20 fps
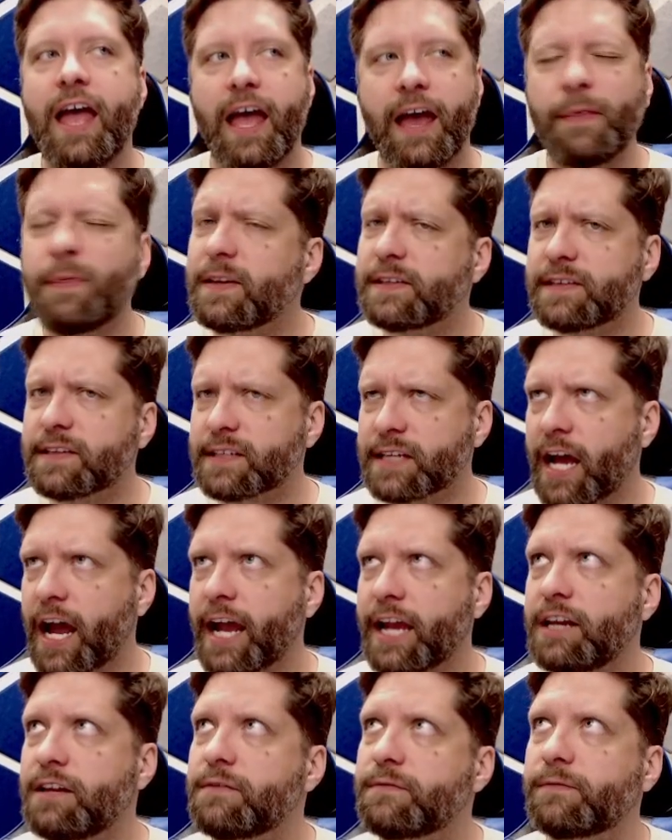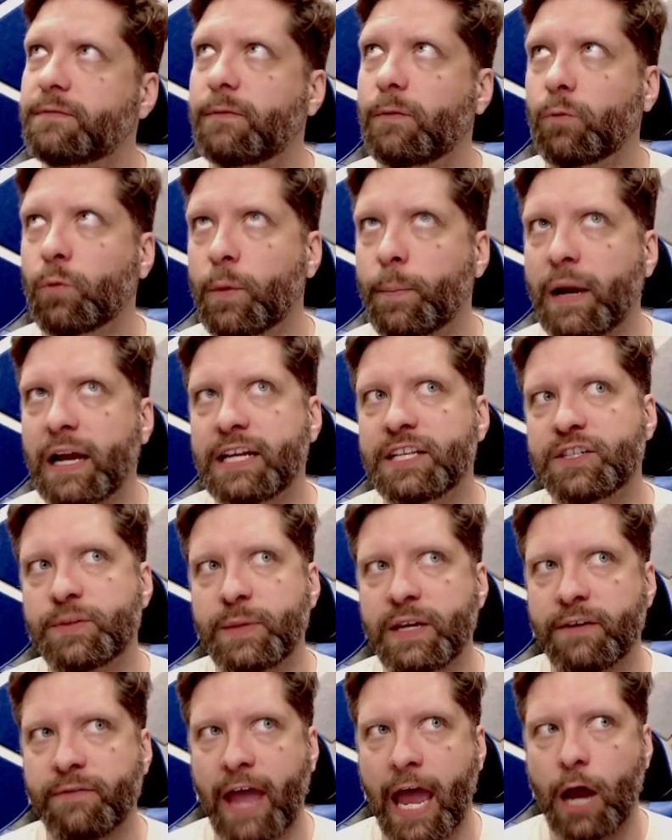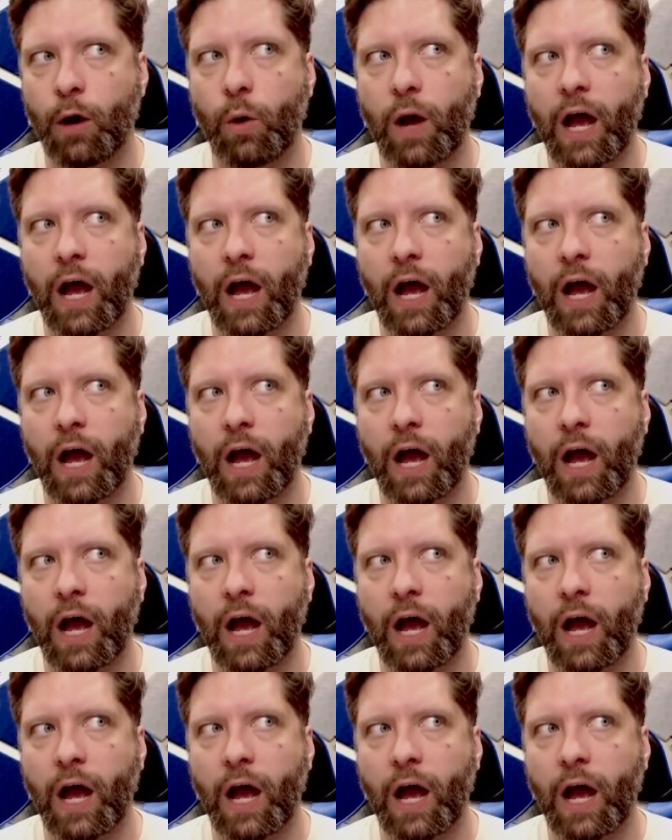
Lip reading: and this is kind of reminds me of how